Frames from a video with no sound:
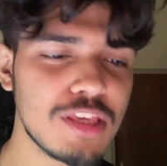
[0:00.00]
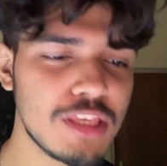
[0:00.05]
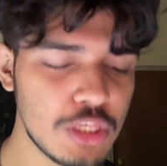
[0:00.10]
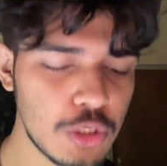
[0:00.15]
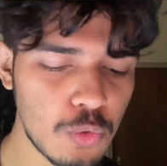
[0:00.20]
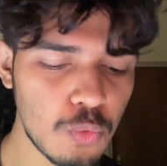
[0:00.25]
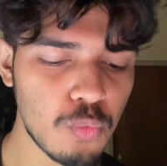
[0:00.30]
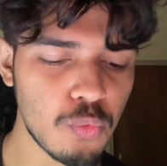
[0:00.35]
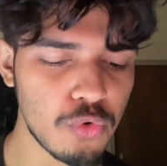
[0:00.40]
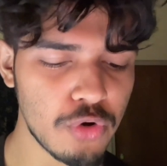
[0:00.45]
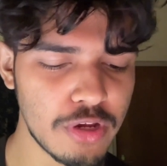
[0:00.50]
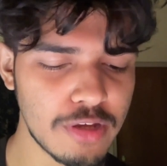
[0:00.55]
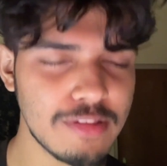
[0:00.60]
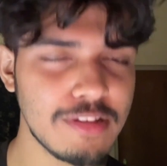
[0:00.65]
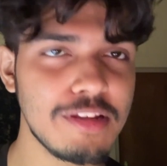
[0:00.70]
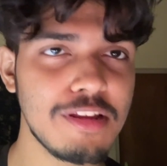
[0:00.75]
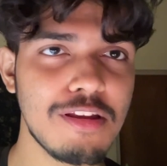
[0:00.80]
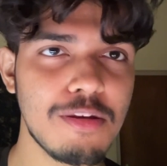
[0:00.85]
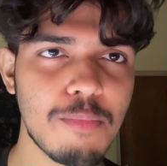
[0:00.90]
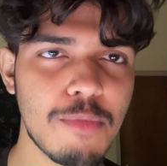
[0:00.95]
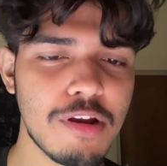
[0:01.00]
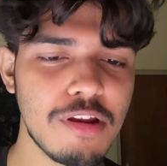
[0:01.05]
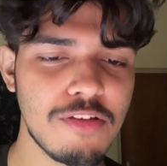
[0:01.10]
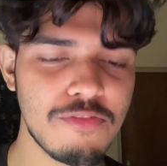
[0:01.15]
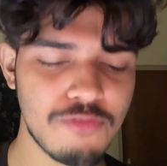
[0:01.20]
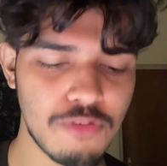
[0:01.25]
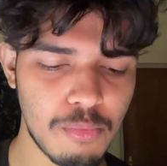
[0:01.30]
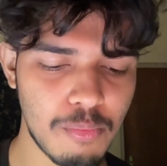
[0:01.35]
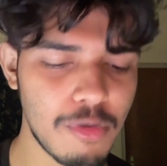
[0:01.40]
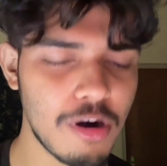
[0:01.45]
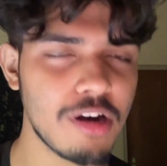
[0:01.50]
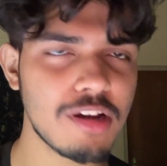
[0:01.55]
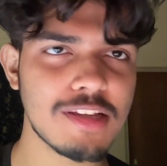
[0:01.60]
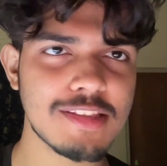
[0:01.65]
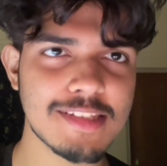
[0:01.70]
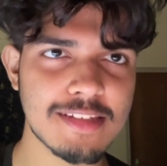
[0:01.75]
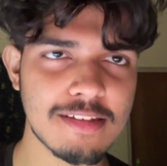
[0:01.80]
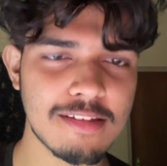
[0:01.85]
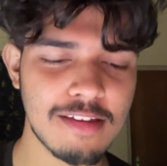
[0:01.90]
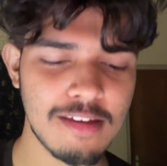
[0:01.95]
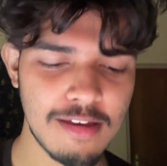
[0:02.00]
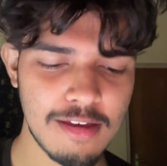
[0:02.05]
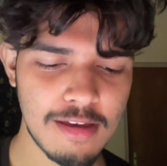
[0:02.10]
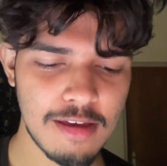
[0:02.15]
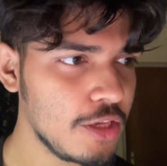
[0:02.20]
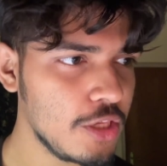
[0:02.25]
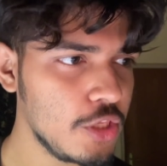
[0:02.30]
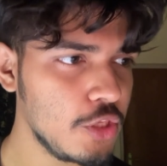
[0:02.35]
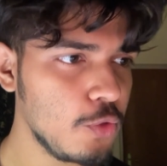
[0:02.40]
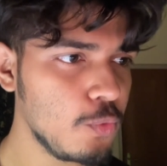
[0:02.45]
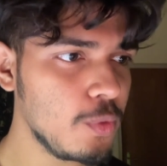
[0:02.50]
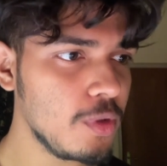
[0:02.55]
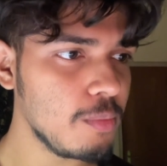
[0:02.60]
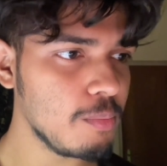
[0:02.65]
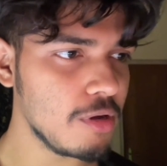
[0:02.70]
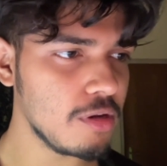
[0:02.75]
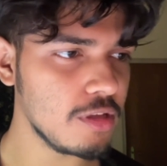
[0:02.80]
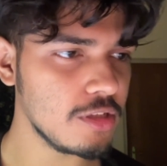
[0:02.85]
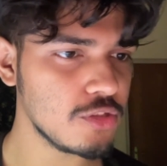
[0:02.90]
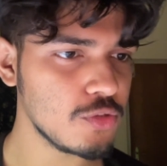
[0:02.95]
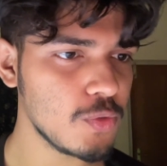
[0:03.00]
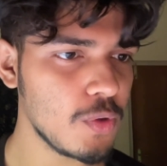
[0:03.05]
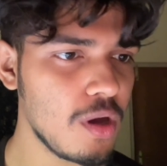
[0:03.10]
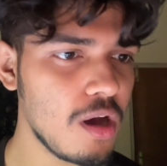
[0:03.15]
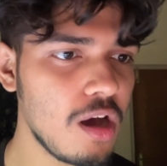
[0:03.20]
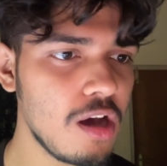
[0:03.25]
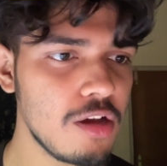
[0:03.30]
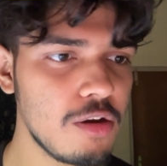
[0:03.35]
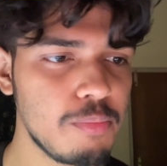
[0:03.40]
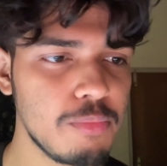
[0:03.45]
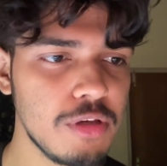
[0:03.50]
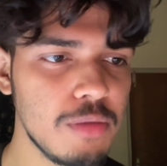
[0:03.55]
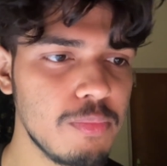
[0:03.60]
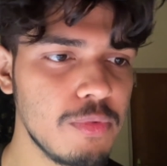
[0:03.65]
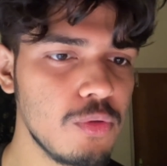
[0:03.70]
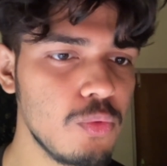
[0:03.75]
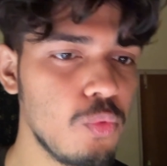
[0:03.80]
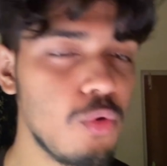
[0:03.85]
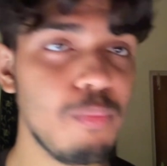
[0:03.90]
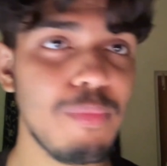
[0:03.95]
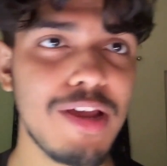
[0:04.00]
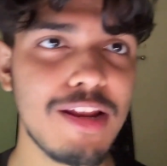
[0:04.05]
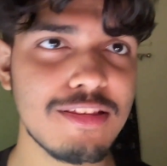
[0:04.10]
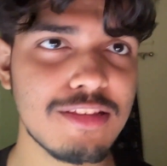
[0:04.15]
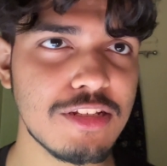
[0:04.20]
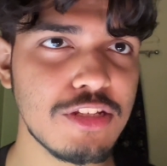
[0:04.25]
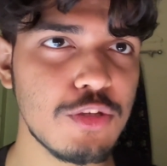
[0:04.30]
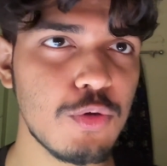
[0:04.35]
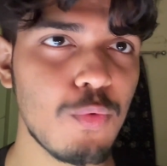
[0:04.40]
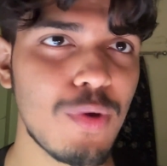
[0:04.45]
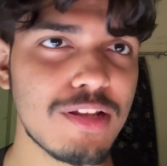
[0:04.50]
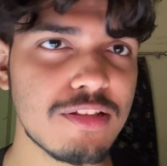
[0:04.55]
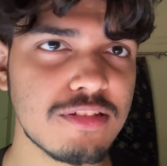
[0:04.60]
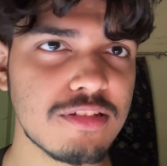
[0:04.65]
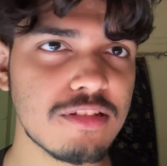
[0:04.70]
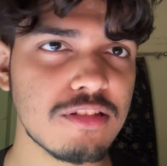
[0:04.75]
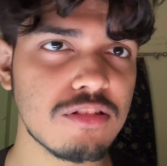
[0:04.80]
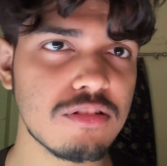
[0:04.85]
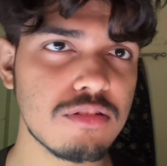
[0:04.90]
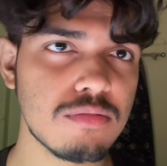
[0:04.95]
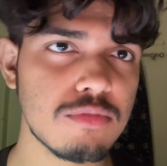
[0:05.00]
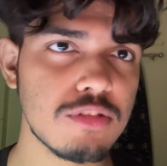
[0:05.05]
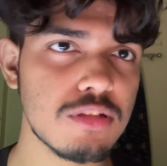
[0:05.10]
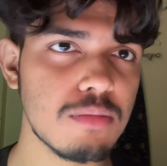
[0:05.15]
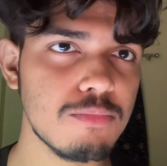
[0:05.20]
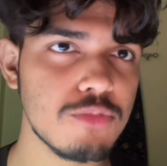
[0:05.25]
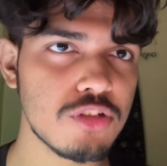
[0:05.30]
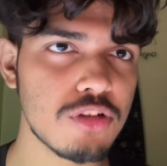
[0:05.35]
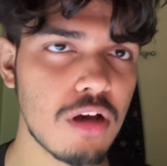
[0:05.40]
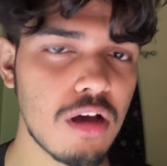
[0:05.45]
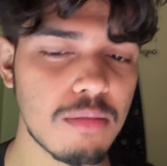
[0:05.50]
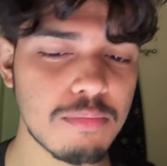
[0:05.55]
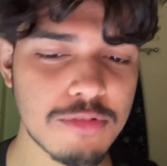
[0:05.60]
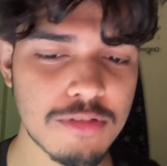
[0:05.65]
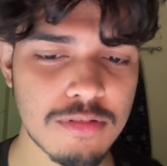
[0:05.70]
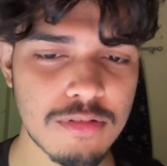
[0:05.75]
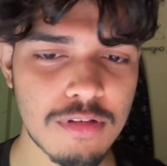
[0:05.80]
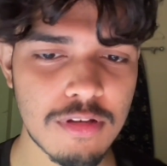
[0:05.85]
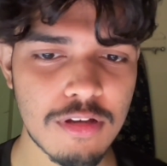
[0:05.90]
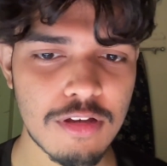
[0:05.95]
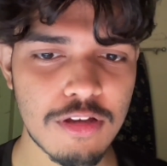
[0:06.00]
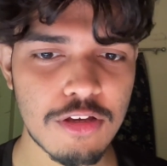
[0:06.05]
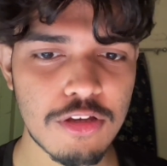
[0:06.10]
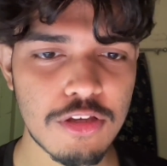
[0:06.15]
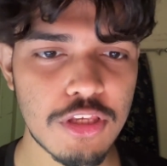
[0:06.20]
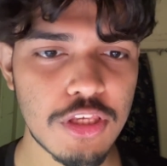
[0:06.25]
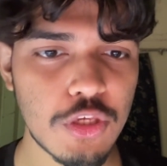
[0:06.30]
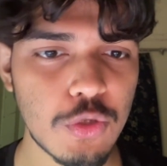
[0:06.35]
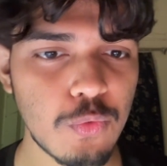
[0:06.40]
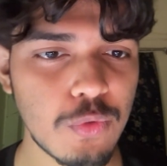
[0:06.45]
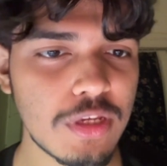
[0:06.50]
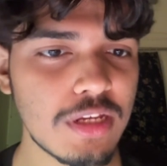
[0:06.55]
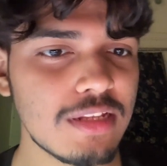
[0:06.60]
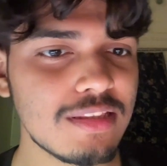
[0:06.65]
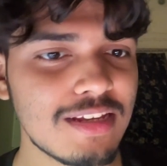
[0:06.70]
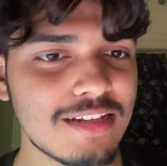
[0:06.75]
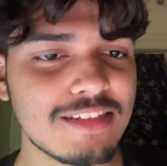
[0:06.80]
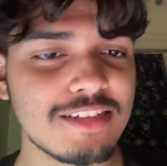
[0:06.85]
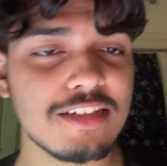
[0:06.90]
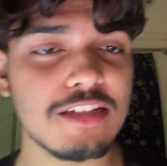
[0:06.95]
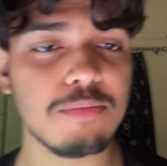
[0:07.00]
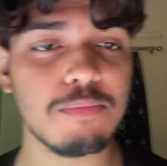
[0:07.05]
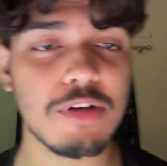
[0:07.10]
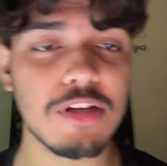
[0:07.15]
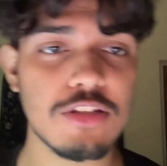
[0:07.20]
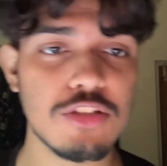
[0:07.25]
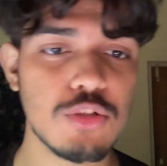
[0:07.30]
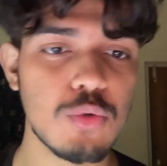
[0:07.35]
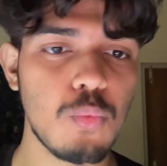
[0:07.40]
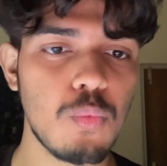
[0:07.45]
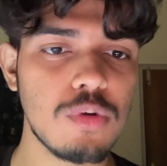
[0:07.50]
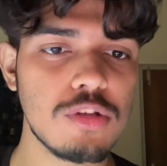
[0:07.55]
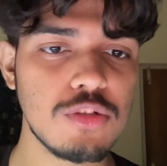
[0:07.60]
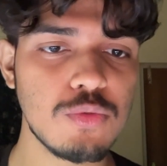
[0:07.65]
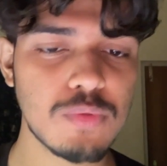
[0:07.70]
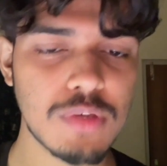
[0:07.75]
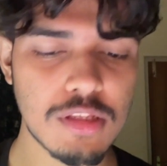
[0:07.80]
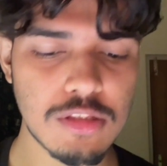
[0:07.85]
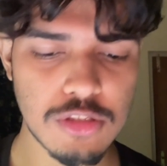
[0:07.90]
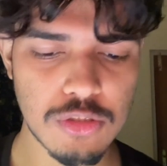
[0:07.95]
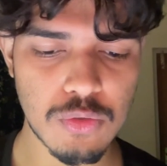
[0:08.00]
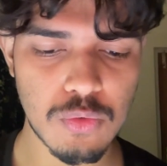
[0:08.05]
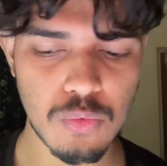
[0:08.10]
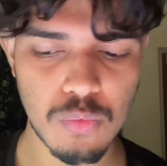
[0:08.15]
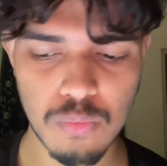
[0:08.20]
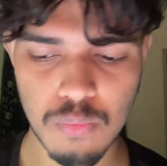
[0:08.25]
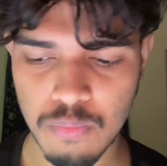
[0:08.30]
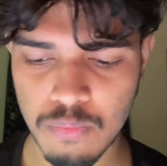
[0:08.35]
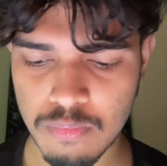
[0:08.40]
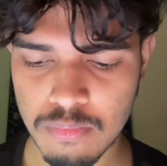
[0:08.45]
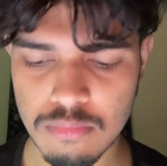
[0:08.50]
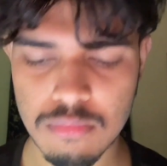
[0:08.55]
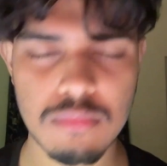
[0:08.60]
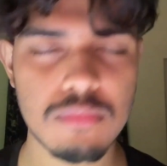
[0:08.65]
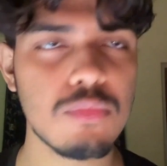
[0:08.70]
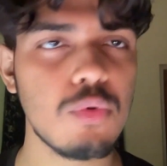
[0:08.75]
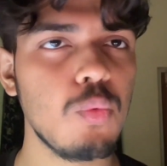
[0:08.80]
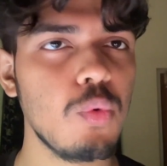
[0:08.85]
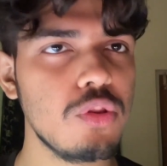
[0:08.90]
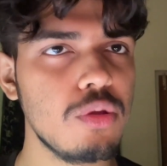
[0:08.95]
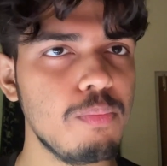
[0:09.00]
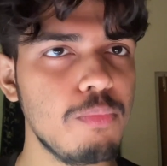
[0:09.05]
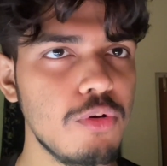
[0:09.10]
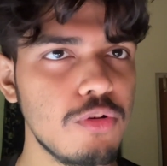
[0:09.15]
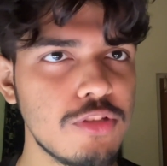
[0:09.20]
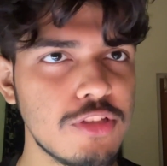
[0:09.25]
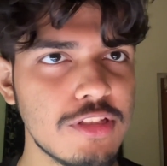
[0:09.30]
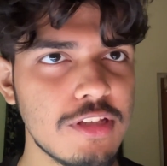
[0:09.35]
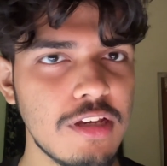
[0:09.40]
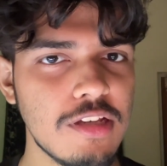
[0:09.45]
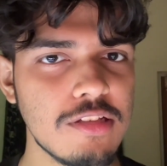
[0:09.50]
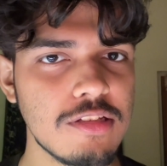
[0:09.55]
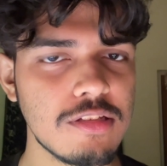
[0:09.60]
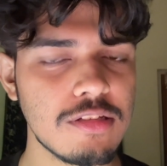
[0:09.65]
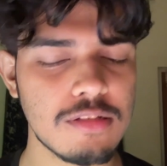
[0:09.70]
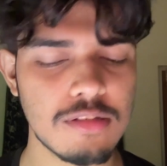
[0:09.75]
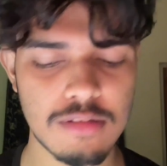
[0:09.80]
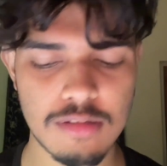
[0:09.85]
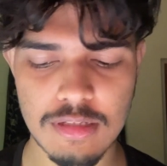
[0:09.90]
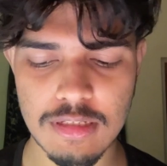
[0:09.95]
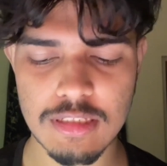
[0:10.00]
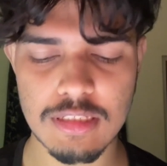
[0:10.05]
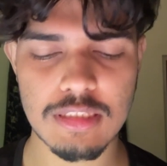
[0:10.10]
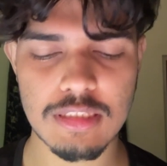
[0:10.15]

You really need money for marketing. You need money to hire people who are better than you at some jobs. You need that seed money. So what you can do, what the book says, is